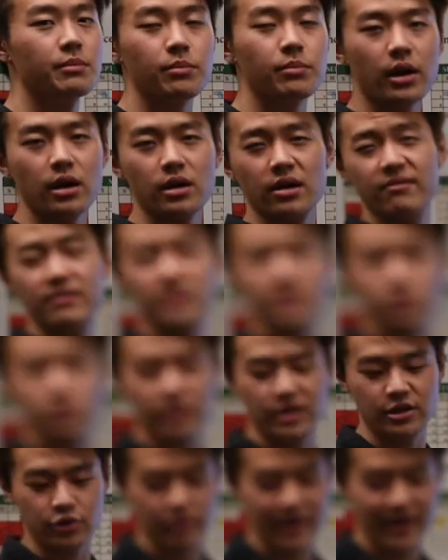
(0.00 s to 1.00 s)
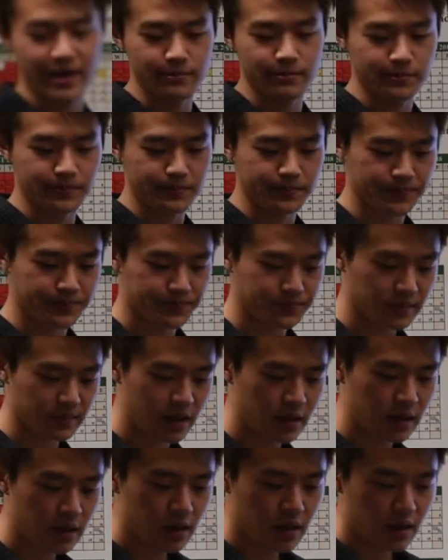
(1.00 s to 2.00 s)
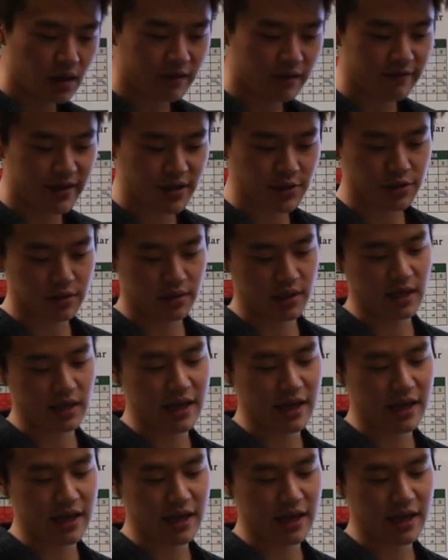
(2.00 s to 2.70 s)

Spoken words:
and part of this train track. Eventually,